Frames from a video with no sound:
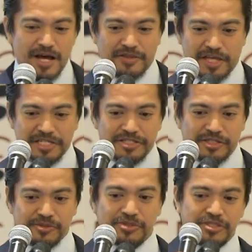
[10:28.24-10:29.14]
They
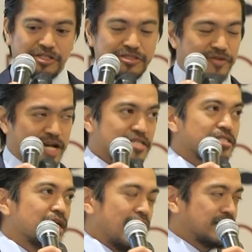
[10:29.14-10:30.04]
used their
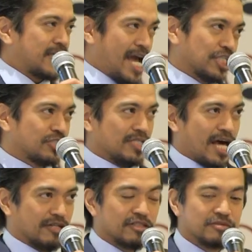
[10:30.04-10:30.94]
grant as cash
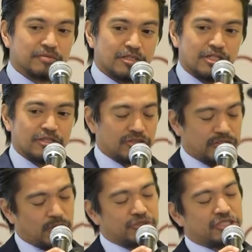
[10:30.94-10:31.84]
collateral to
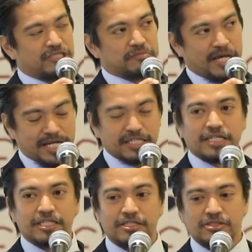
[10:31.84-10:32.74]
go to the bank
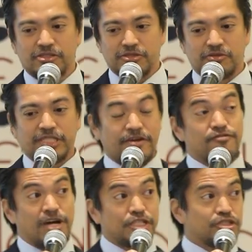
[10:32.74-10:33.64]
to
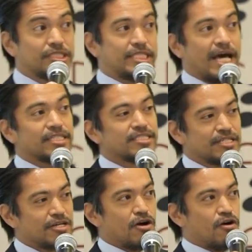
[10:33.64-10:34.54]
get venture debt
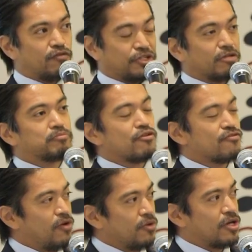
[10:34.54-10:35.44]
for their
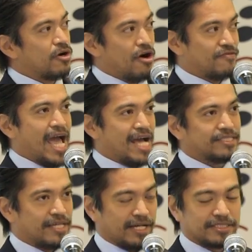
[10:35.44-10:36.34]
portfolio of
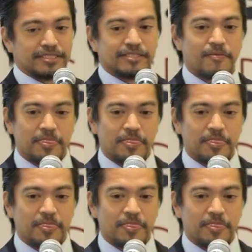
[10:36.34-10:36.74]
ag techs.